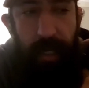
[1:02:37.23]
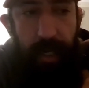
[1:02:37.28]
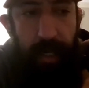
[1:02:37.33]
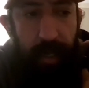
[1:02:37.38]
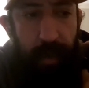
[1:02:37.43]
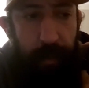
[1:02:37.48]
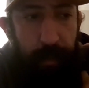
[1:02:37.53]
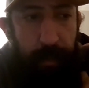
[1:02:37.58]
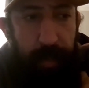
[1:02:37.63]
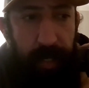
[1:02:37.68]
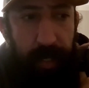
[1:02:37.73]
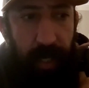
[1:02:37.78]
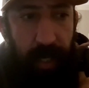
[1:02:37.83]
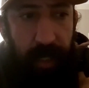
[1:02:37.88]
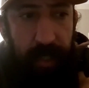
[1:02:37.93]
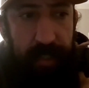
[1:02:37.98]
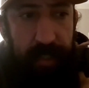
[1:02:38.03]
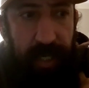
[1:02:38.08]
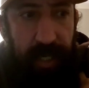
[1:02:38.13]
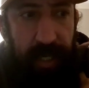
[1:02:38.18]
Um, but
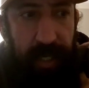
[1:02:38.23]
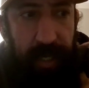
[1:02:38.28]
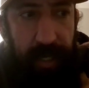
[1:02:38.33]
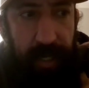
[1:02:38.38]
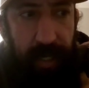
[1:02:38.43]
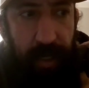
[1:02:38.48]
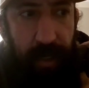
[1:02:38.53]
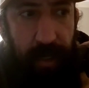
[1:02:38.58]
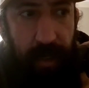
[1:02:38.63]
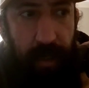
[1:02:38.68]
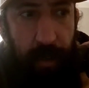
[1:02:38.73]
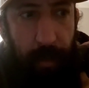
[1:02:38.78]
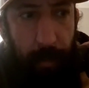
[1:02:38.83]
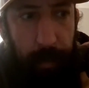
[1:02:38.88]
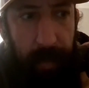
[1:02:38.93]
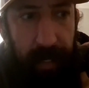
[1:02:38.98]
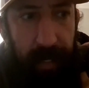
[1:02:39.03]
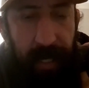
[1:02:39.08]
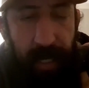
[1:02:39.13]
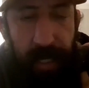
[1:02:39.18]
understanding
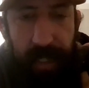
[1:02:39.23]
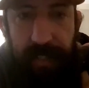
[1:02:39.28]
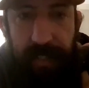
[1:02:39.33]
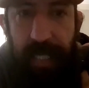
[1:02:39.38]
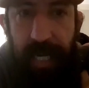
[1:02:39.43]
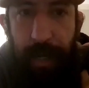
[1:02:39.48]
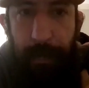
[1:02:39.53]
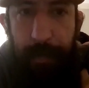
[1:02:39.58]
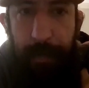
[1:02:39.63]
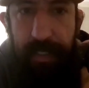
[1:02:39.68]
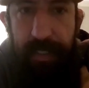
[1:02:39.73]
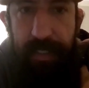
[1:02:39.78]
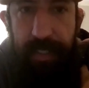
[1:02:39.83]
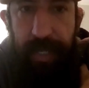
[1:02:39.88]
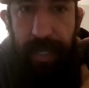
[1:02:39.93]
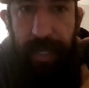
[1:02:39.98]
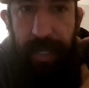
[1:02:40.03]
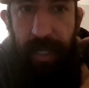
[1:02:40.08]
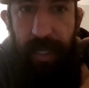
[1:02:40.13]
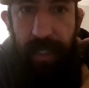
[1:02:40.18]
being on top and
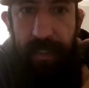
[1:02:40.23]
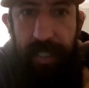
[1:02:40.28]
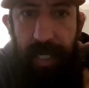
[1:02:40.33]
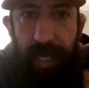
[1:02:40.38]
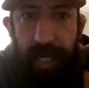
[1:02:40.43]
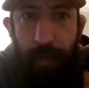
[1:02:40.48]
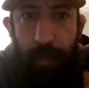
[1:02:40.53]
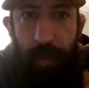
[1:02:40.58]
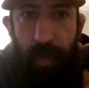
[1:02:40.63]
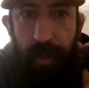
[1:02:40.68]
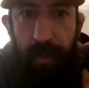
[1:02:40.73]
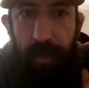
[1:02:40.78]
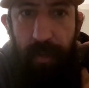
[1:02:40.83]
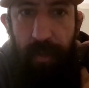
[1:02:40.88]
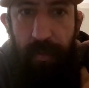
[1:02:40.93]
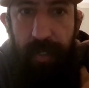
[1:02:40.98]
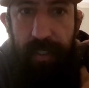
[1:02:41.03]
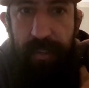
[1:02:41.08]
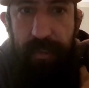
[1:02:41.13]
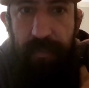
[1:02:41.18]
staying on top,
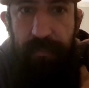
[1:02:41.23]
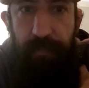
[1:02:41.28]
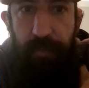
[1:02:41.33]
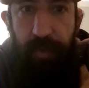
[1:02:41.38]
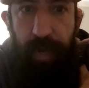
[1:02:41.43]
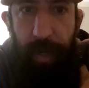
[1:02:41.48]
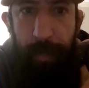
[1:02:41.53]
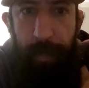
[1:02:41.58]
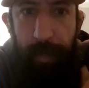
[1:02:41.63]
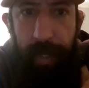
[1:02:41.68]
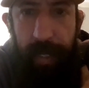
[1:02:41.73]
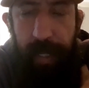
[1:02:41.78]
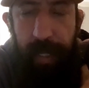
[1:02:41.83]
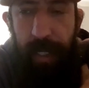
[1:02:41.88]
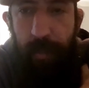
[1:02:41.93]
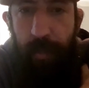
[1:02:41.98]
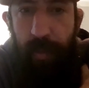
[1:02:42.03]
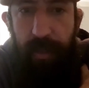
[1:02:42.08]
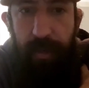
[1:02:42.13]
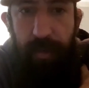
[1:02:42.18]
whether it's for
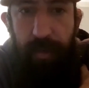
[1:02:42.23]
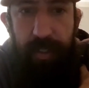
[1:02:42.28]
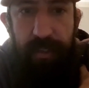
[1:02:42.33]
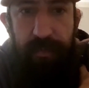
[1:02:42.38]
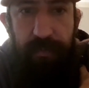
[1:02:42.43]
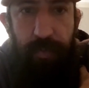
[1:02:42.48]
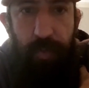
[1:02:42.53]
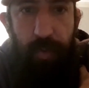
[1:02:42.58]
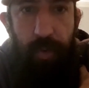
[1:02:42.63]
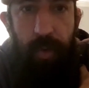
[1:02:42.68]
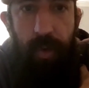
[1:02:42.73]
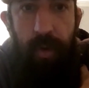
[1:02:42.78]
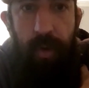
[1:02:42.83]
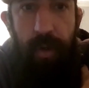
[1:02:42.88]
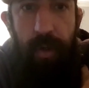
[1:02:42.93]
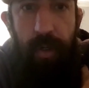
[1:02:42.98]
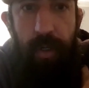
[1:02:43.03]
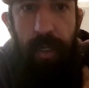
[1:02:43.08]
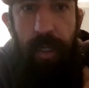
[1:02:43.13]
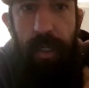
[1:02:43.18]
MMA, whether it's
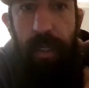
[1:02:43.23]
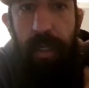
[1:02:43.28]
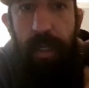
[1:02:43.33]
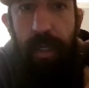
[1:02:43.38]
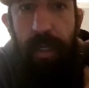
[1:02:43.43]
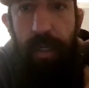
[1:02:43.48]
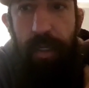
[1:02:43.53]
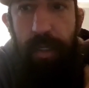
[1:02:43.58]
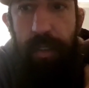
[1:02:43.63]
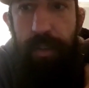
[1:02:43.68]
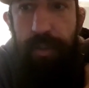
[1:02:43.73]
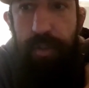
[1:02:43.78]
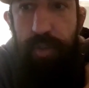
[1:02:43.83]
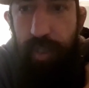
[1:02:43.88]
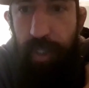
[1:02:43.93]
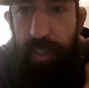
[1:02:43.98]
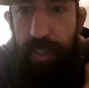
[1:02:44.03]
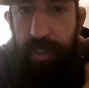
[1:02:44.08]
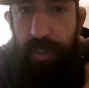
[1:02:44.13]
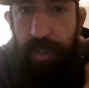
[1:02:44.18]
for
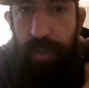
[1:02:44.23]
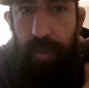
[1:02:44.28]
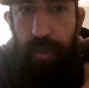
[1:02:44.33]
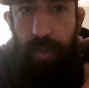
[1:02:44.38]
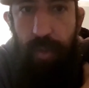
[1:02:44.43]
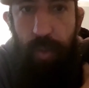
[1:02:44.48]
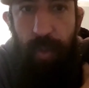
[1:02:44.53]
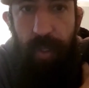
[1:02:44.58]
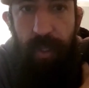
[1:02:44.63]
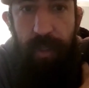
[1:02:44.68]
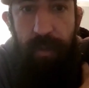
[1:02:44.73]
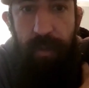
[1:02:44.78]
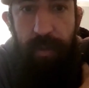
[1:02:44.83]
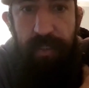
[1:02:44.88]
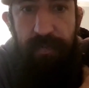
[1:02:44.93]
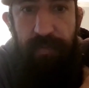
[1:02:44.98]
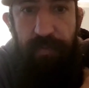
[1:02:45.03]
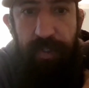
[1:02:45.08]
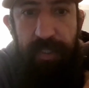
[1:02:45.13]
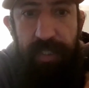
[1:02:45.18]
jujitsu,
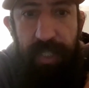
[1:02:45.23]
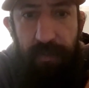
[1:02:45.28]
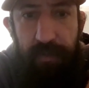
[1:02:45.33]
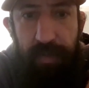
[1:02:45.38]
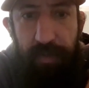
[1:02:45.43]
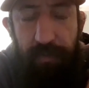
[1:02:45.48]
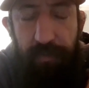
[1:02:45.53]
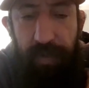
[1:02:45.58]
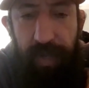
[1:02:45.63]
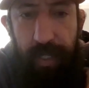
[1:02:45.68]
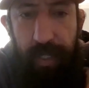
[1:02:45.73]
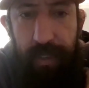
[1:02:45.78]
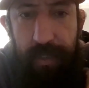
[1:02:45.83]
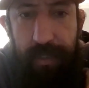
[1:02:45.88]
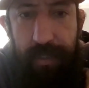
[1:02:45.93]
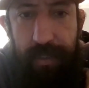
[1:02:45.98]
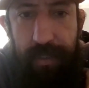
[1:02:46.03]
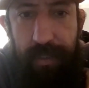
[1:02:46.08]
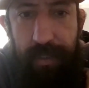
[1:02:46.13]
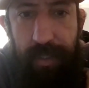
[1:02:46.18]
whether it's for self
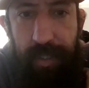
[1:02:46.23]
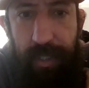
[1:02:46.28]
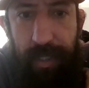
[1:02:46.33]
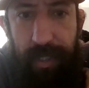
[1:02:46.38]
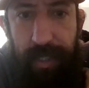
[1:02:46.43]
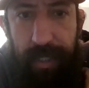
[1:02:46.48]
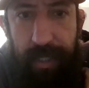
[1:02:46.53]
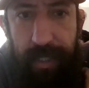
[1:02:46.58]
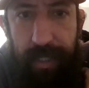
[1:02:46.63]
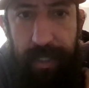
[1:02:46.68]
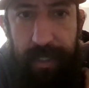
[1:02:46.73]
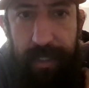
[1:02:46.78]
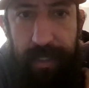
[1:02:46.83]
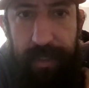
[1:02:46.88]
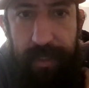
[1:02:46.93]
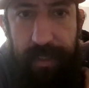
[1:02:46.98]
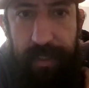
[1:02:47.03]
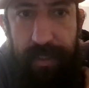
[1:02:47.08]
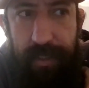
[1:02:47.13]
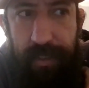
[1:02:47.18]
defense,
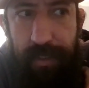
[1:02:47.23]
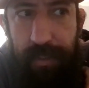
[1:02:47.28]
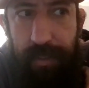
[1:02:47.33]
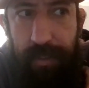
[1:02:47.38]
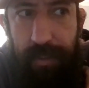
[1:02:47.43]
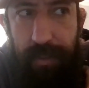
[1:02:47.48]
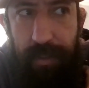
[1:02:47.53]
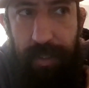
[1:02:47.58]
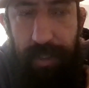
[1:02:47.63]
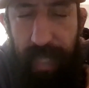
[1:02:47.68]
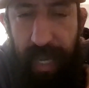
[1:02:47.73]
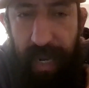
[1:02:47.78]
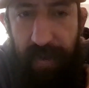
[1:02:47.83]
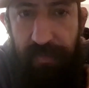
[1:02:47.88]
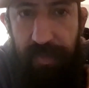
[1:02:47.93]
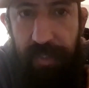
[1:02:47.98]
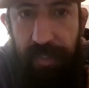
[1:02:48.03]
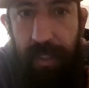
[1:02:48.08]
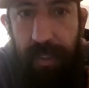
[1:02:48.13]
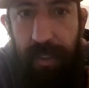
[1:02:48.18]
is
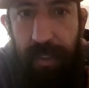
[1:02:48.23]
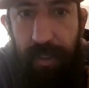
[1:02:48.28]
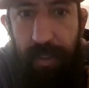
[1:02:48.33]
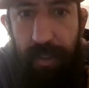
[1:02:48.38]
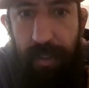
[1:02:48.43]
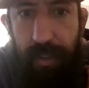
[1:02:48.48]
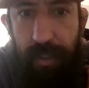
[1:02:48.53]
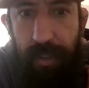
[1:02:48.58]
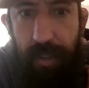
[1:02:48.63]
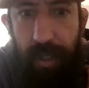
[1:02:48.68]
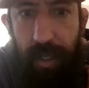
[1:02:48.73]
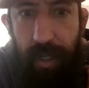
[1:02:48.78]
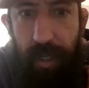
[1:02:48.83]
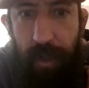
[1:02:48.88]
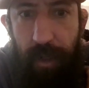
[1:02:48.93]
everything. Mm.